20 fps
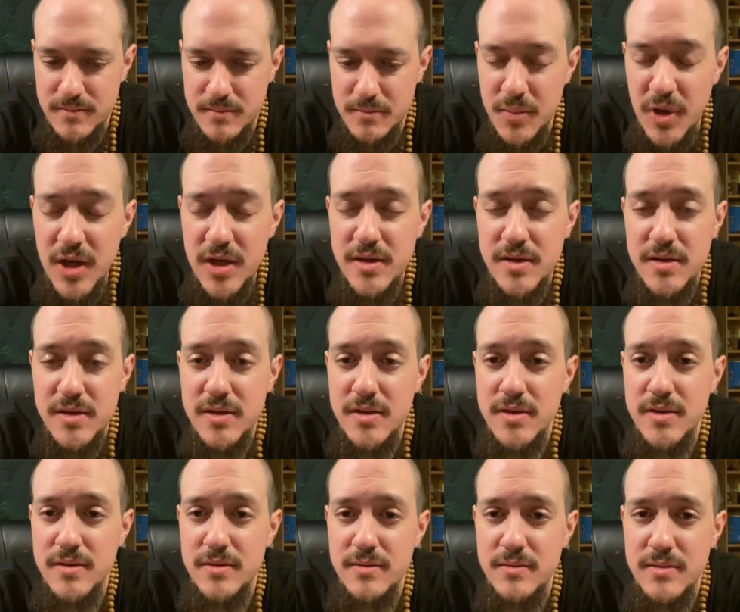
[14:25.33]
But
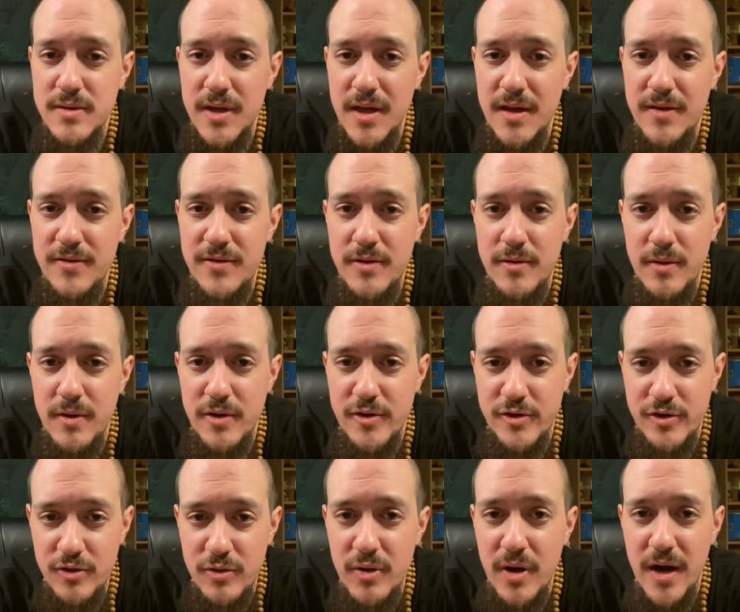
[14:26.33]
if you are a
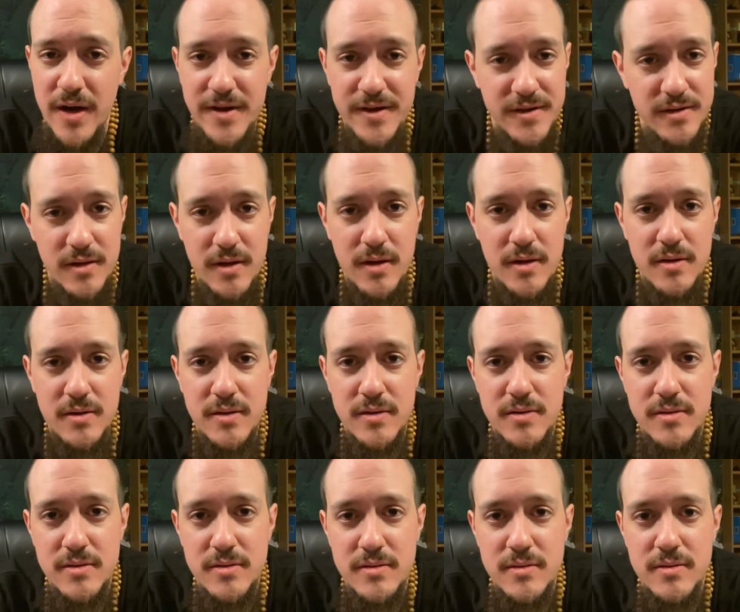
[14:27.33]
true ideologue
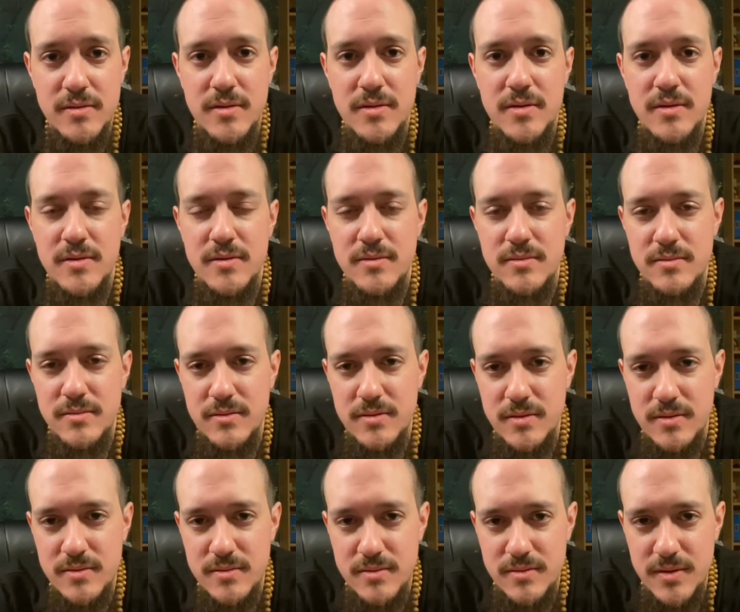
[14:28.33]

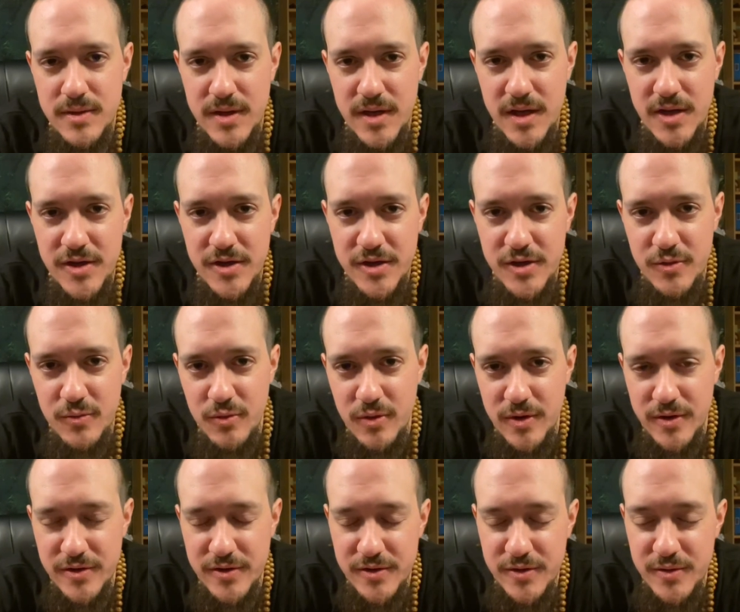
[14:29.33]
and you
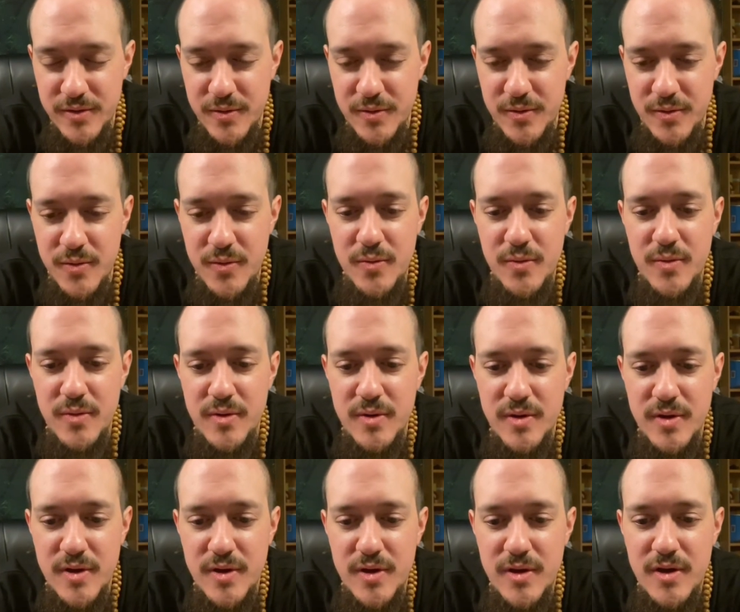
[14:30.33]
want to
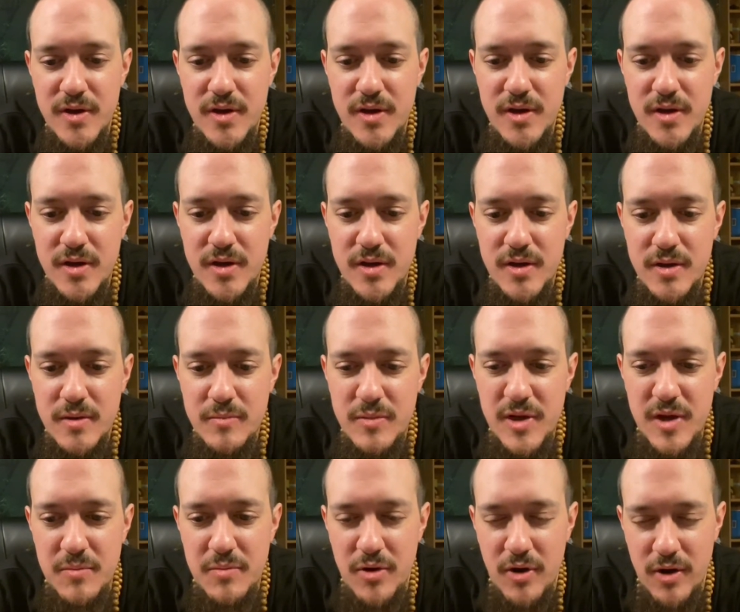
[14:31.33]
be
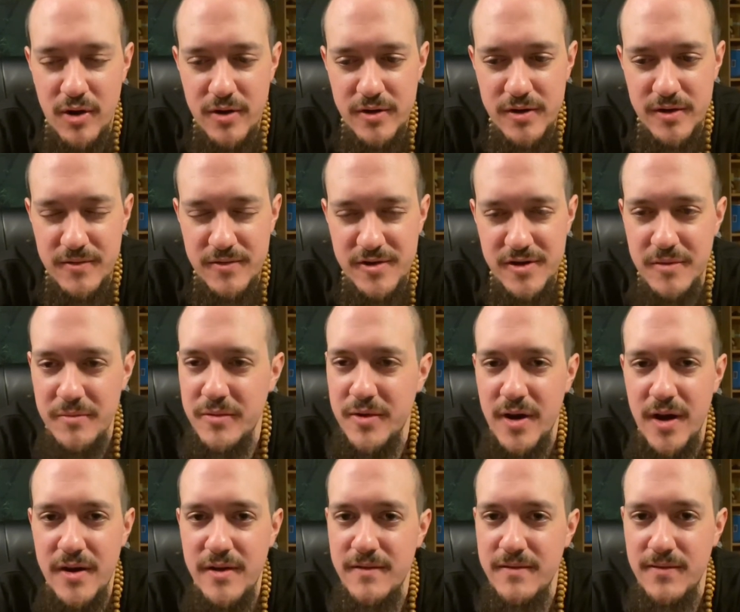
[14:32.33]
a part of some
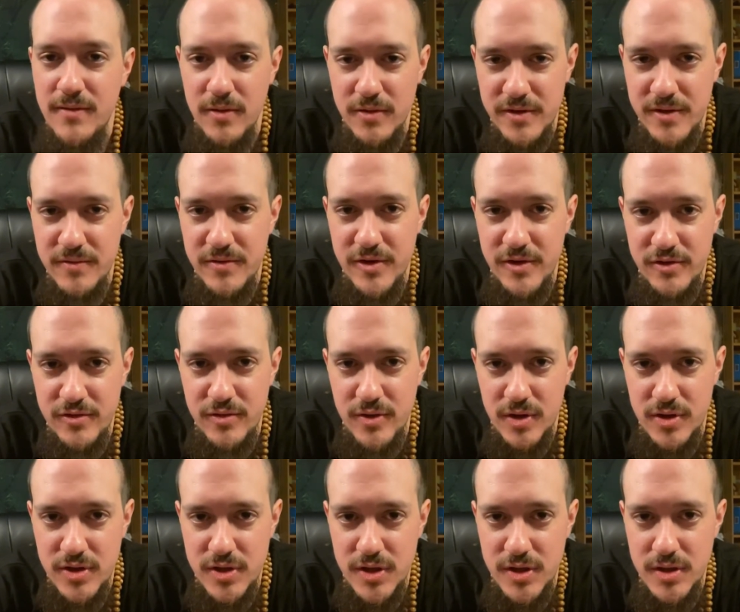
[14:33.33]
kind of force of
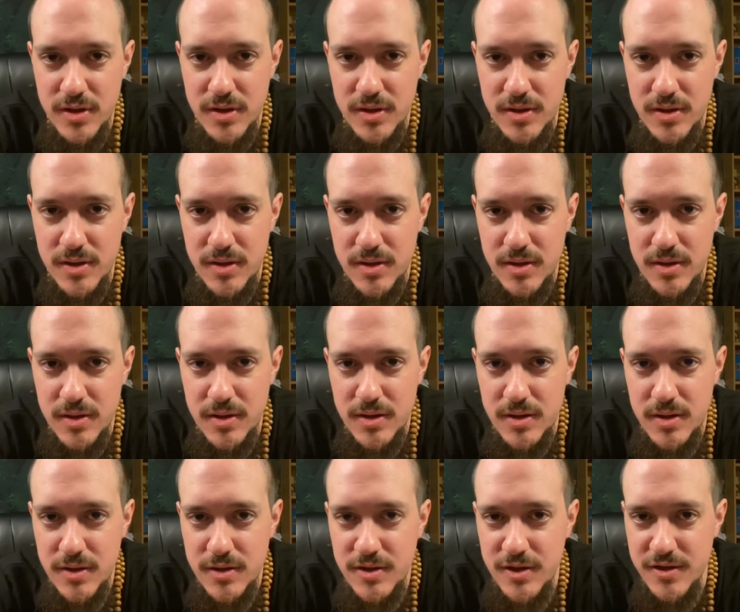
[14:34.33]
destruction,
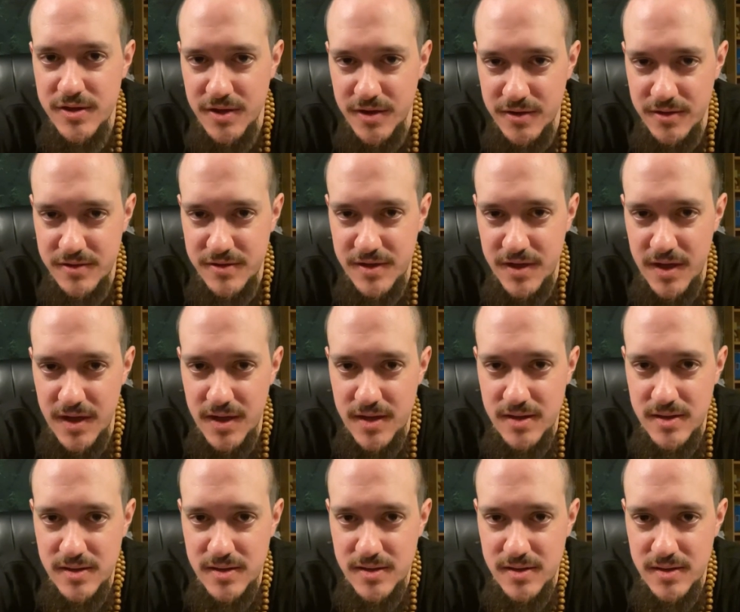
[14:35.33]
just
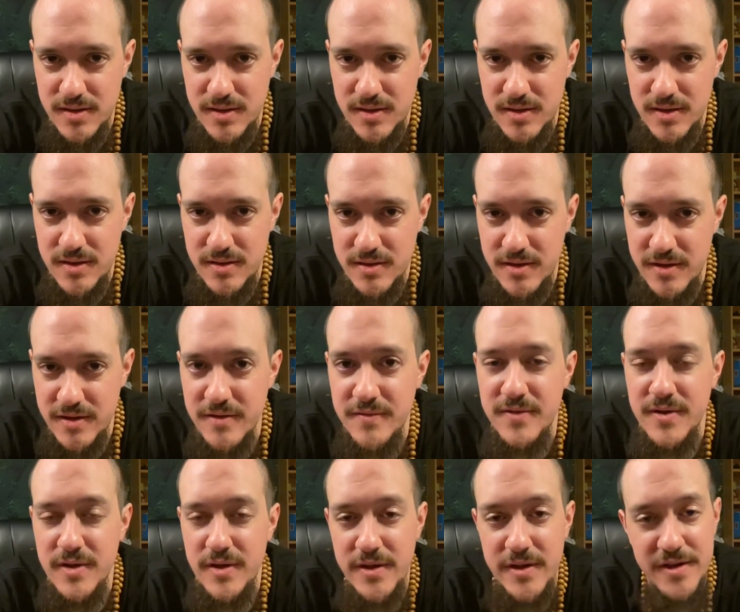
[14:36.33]
understand that the
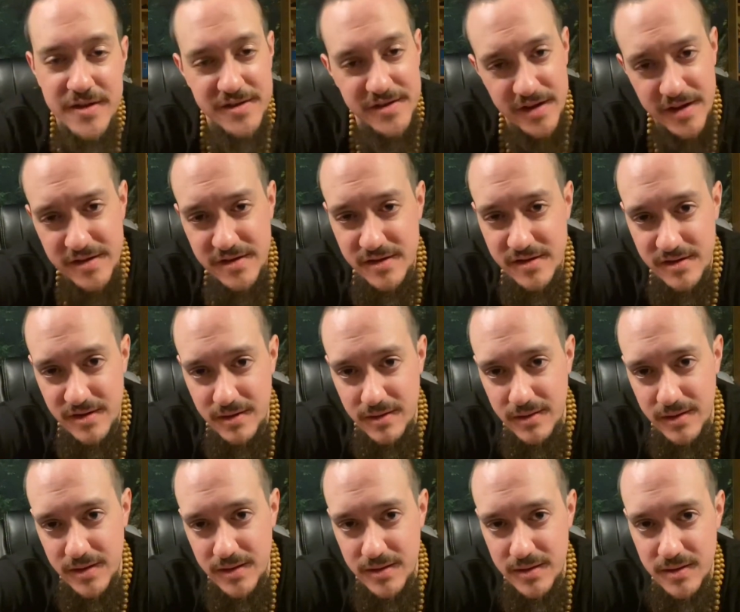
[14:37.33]
villain is
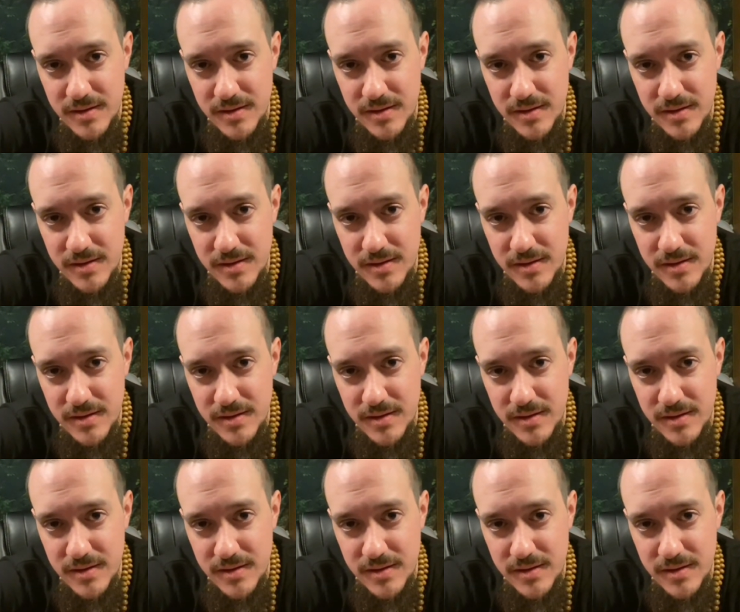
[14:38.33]
necessary.